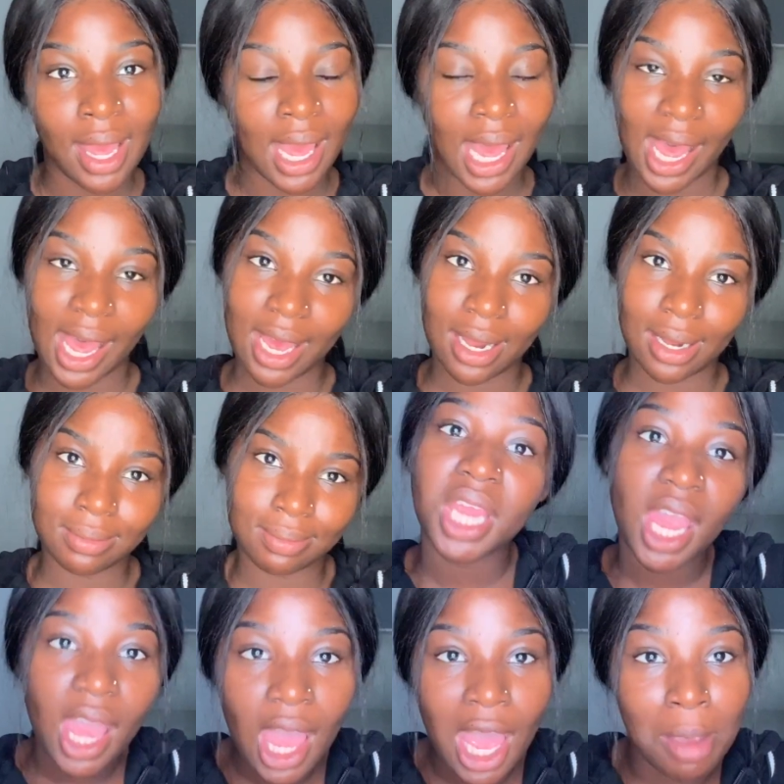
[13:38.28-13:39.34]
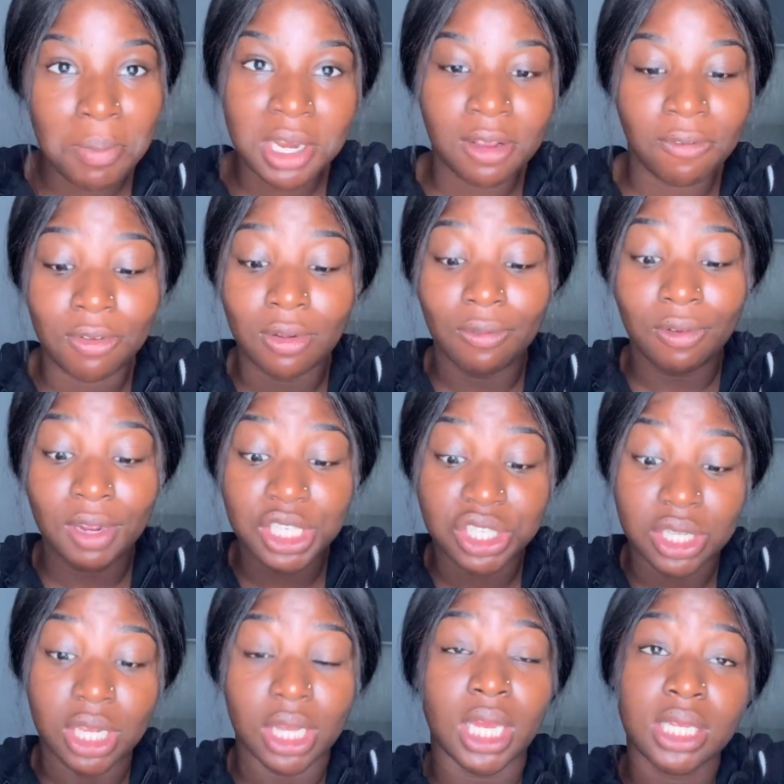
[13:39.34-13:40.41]
And I mean, if you've
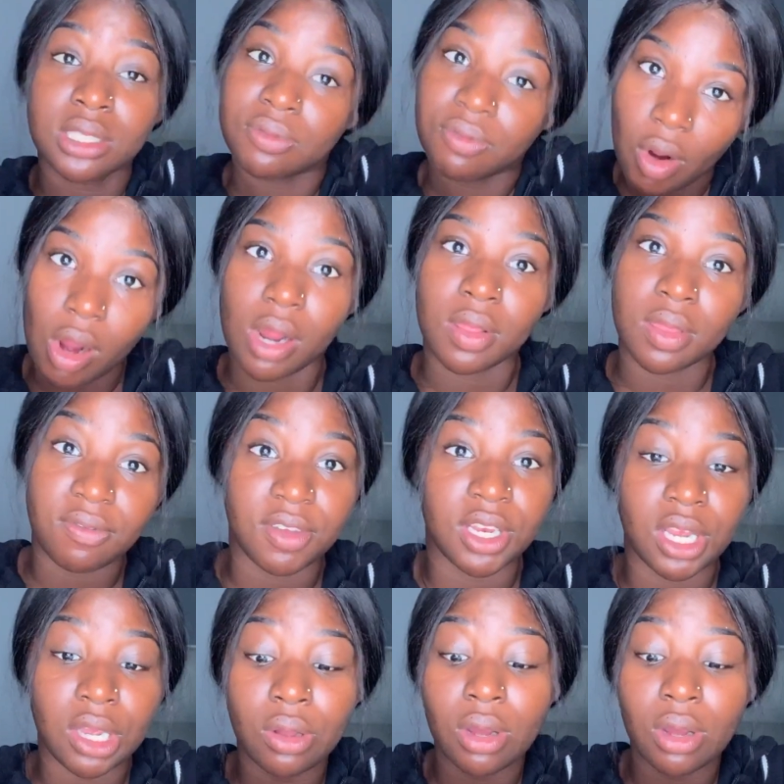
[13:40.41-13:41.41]
reached this far in the video,